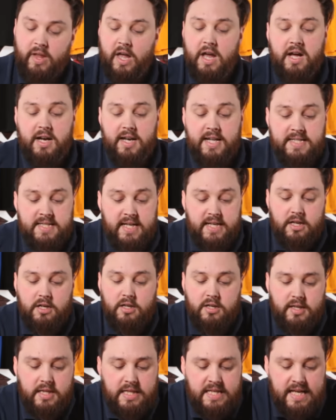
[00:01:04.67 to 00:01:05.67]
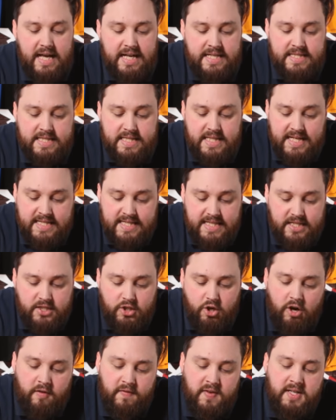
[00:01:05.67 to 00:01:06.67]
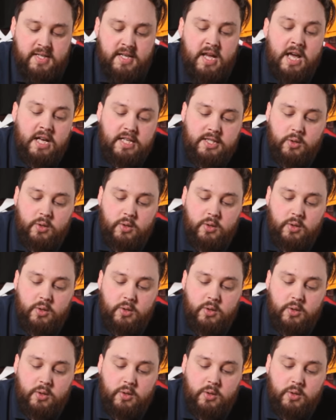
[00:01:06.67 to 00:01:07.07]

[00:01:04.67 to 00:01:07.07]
Let's take a look at the aesthetics of it.